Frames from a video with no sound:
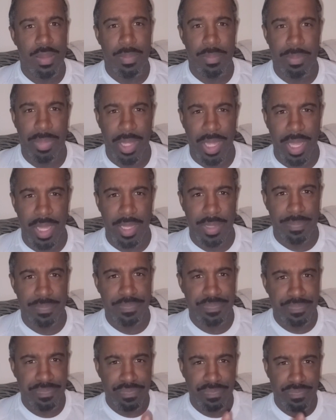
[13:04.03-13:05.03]
but
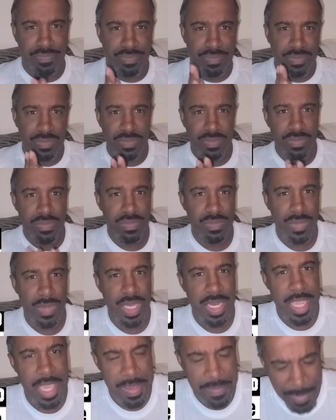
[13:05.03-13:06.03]

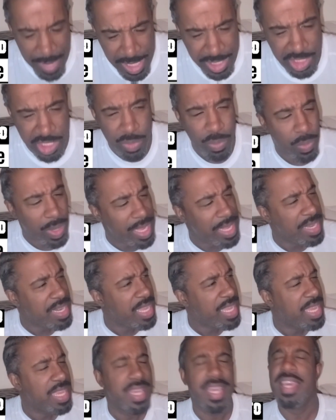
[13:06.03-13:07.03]
he mentioned
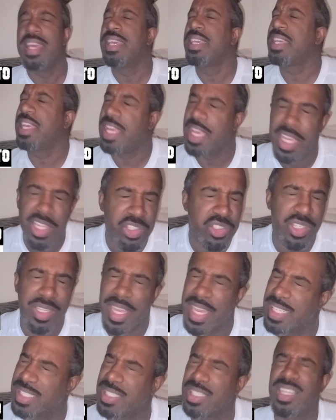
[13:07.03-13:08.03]
Whitney. Kendrick
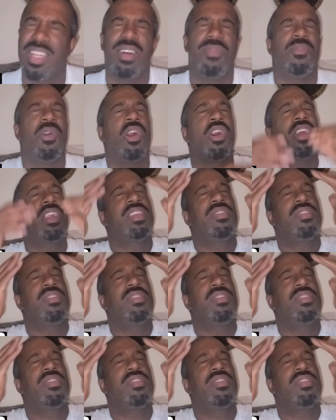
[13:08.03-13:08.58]
has to come hard,